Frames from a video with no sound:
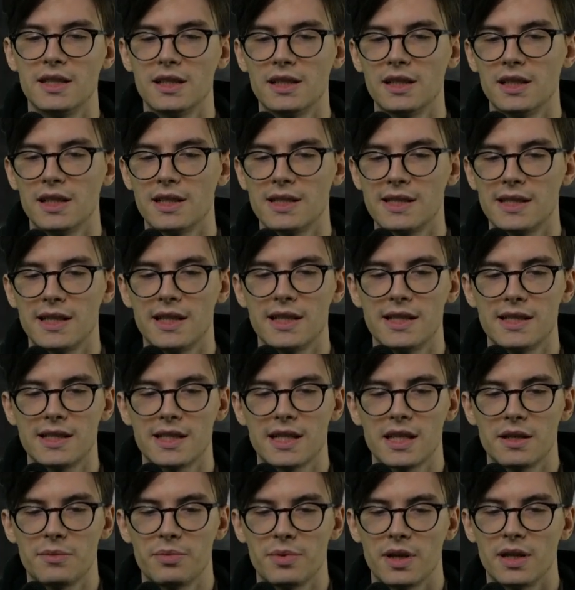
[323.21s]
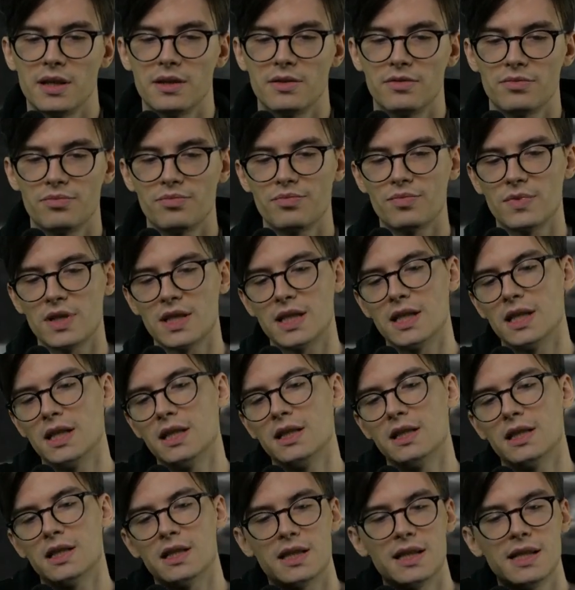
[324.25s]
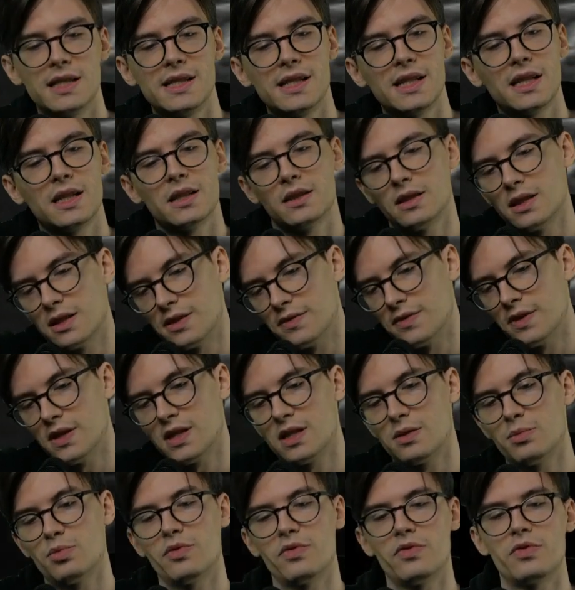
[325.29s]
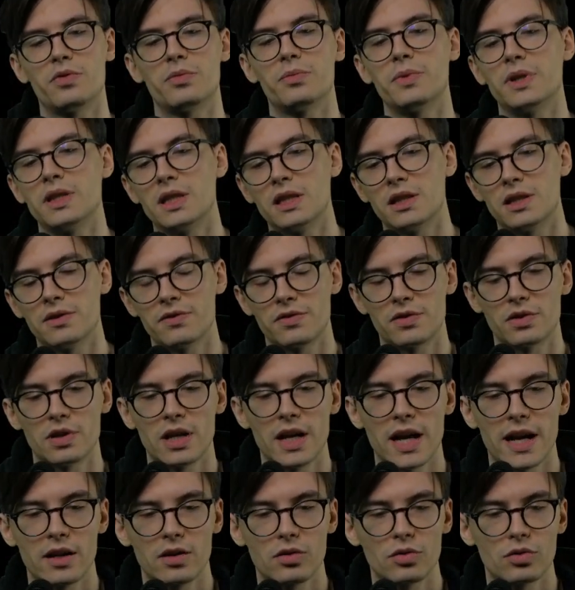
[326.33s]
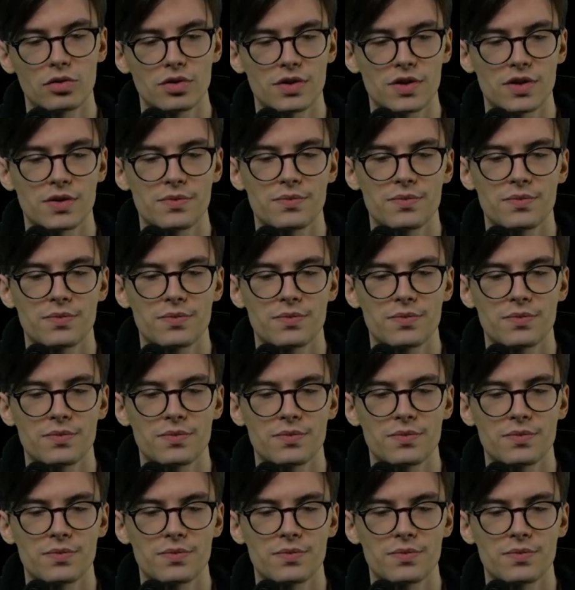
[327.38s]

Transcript: this landscape and seeing that this hill is visible from many different angles,